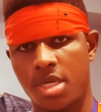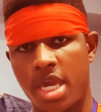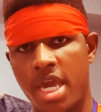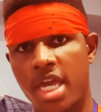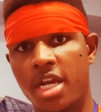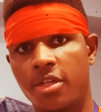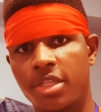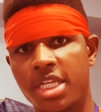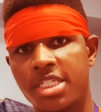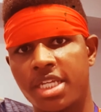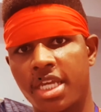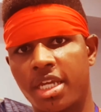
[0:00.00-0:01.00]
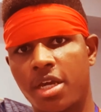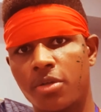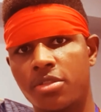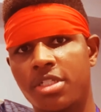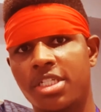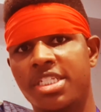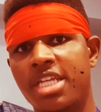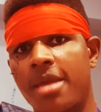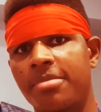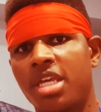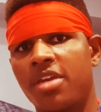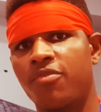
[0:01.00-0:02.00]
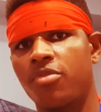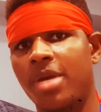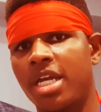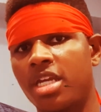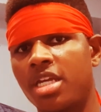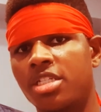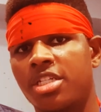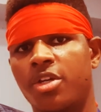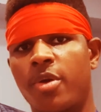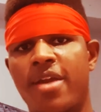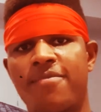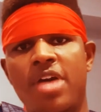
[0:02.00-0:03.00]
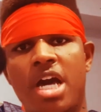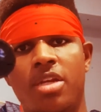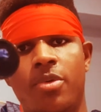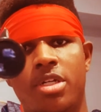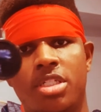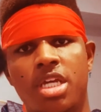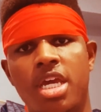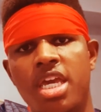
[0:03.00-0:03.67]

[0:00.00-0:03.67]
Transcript: And on this end goes to the same thing for my Instagram followers.